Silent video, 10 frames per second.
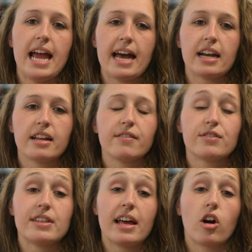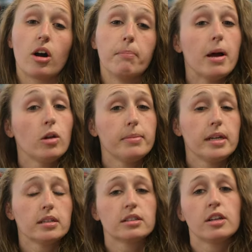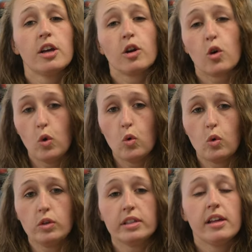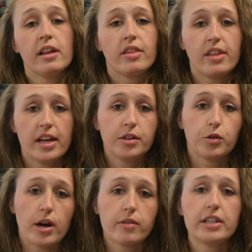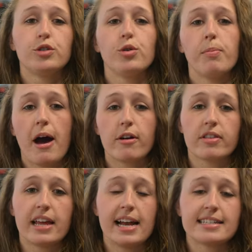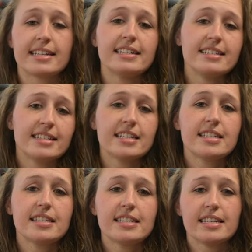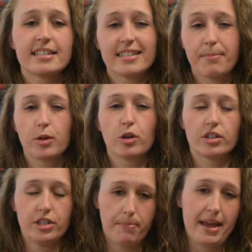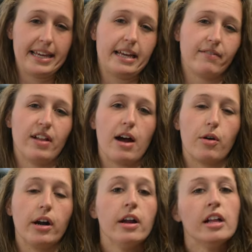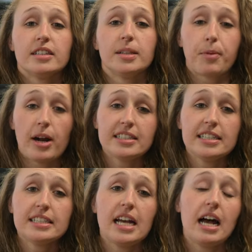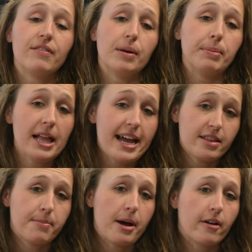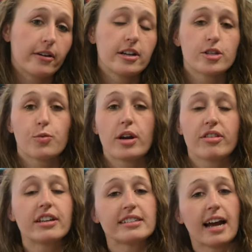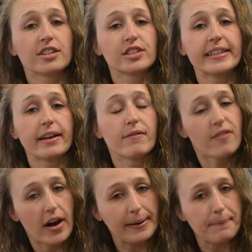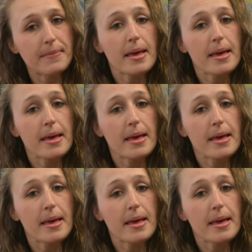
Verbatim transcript: additives that are melt mixed, cooled, then ground into a powder that has a consistency similar to baking flour. The process of applying the powder is where things actually get fun.